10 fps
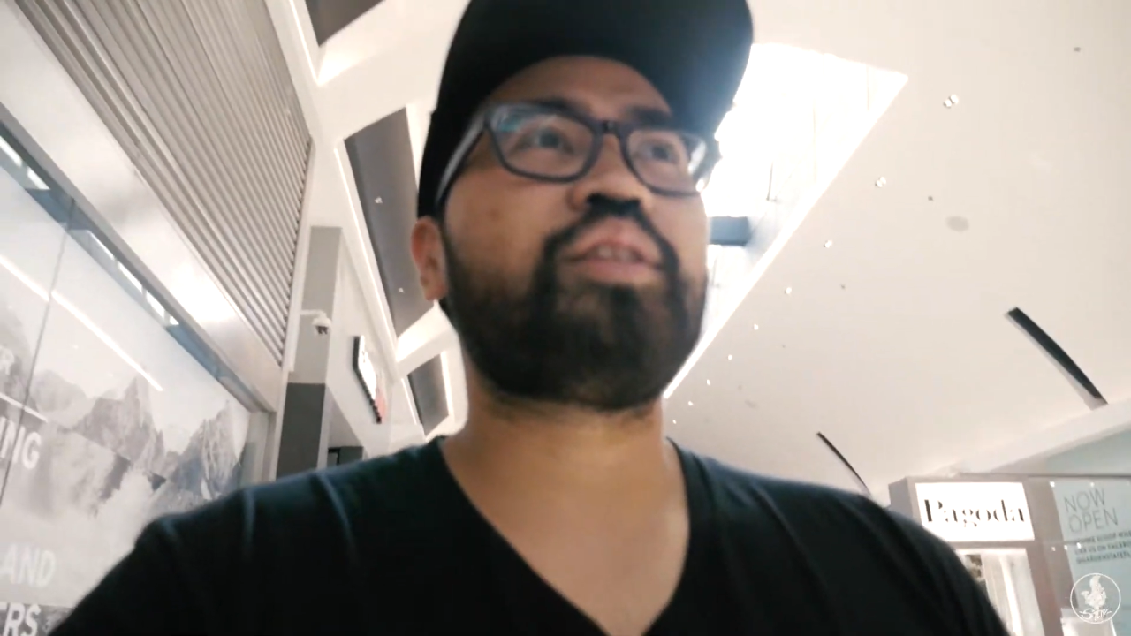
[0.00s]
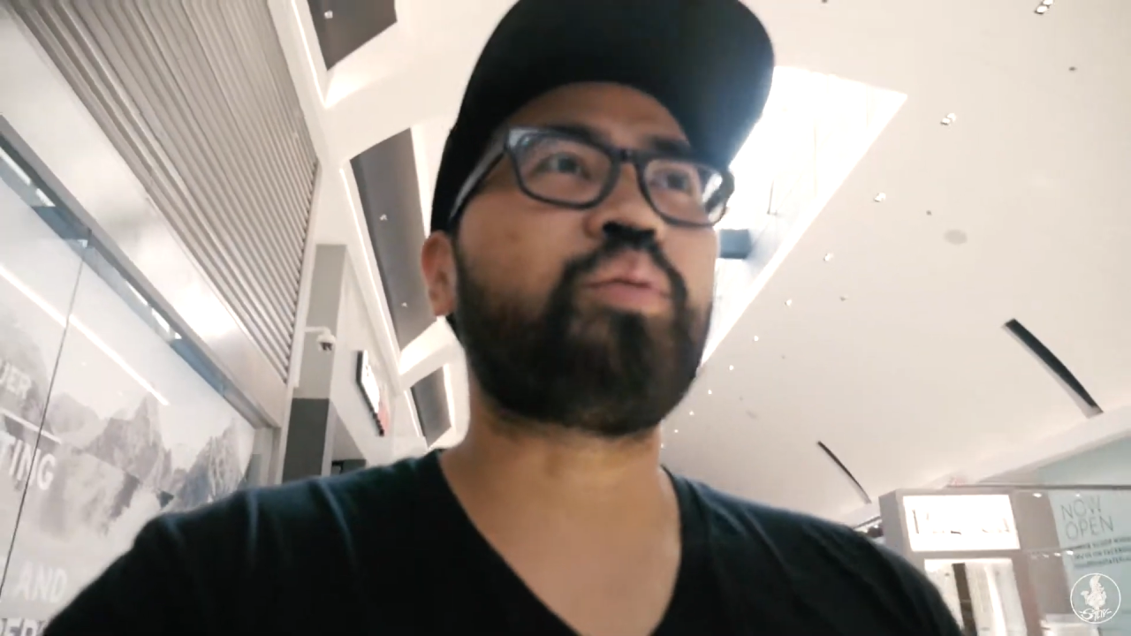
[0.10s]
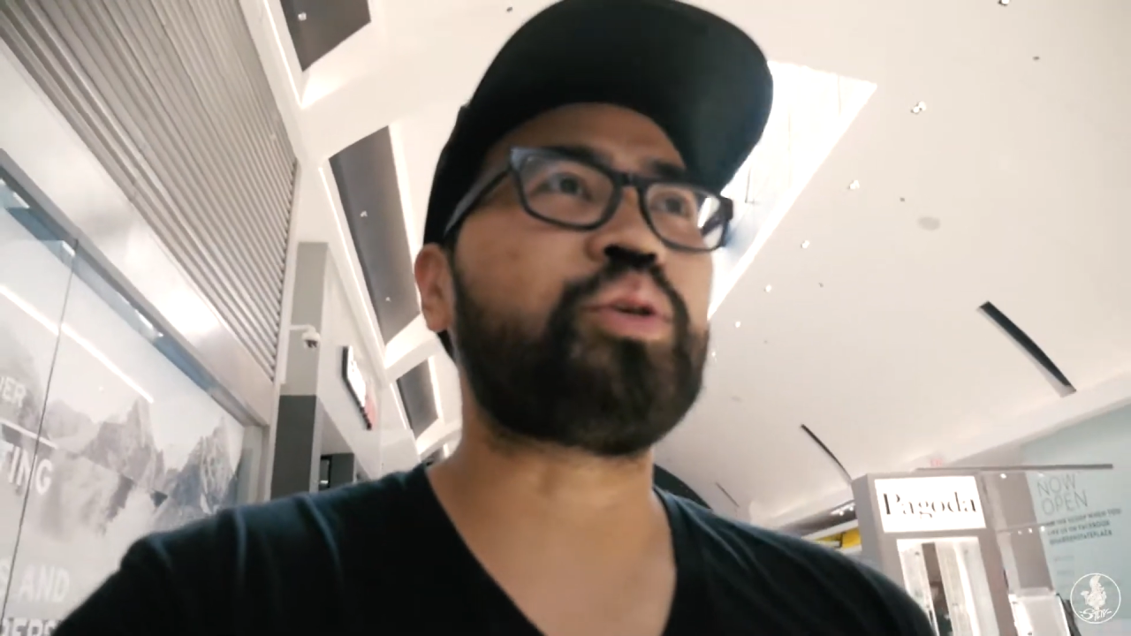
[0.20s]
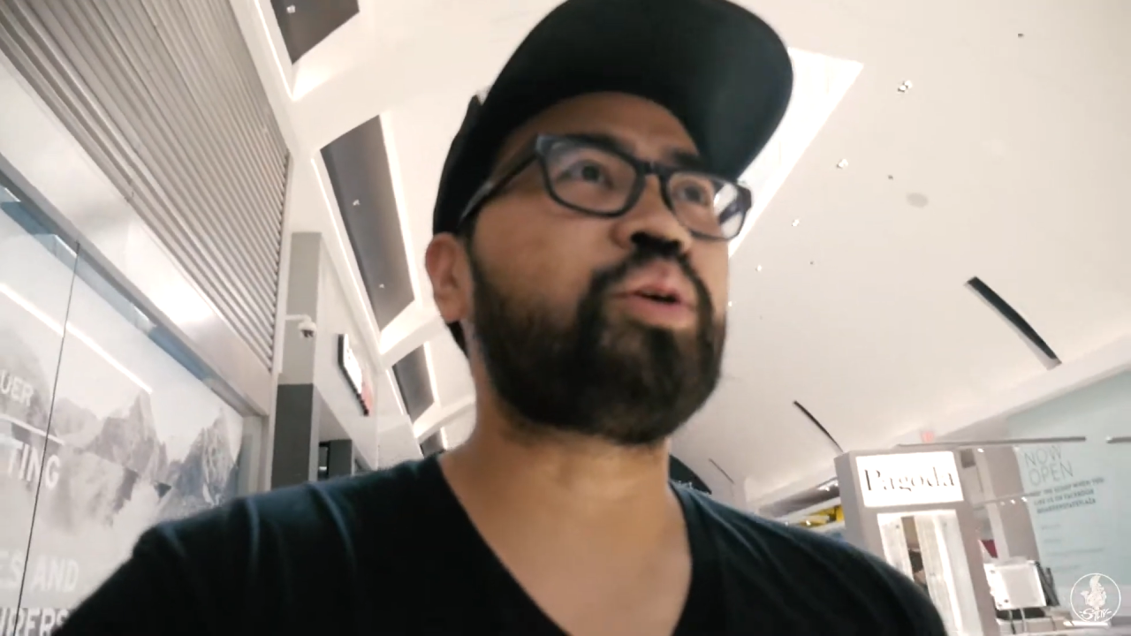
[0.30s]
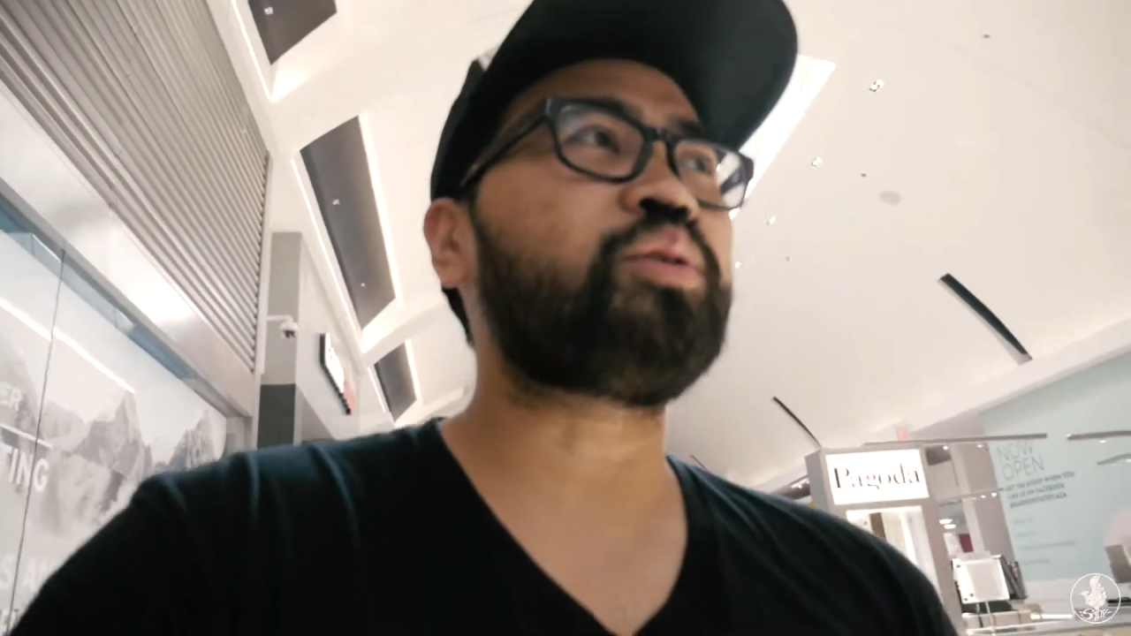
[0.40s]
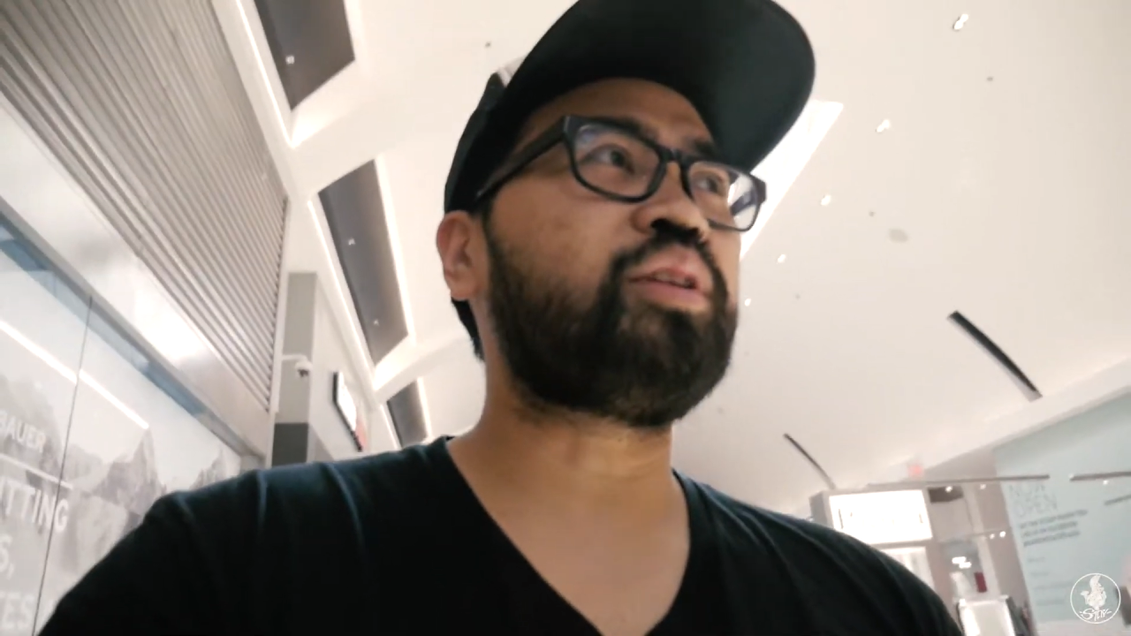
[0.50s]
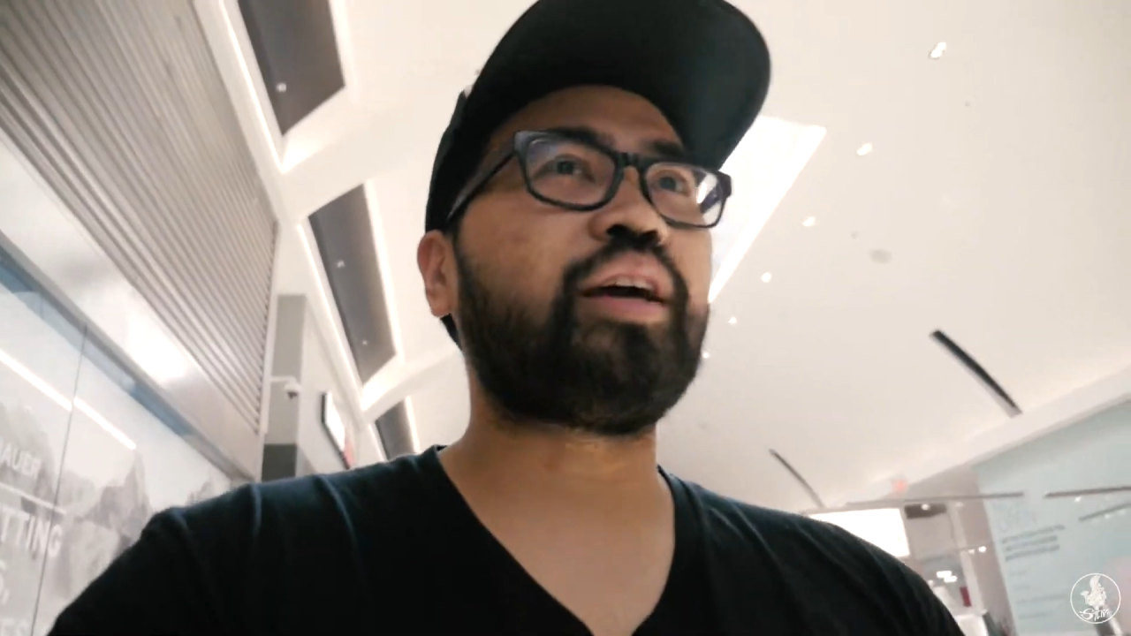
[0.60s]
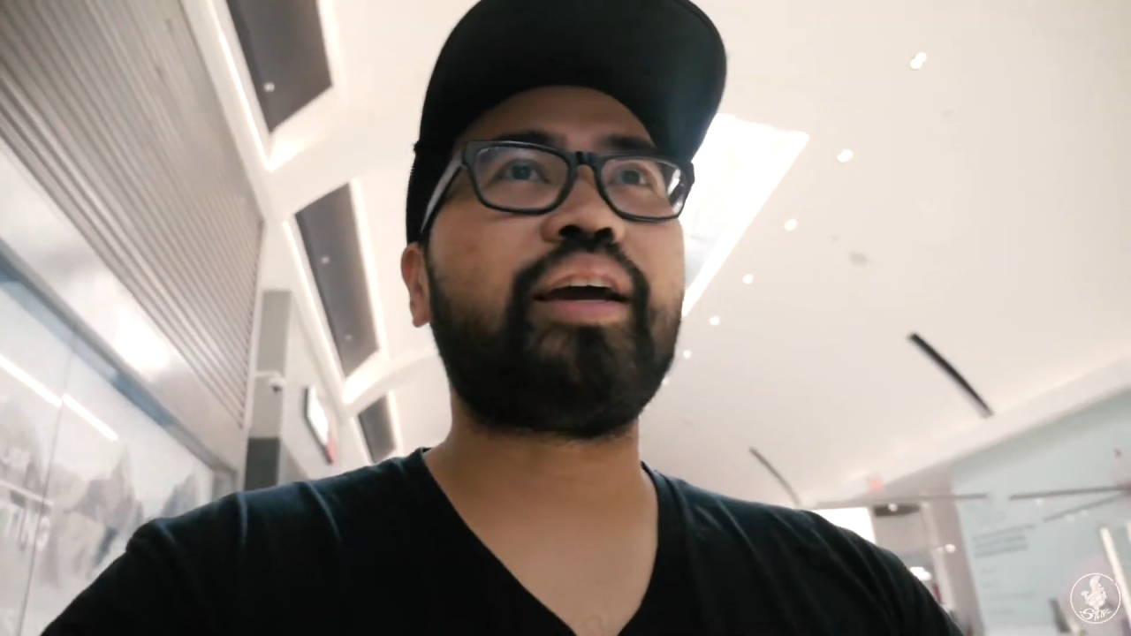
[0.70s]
So when you go to like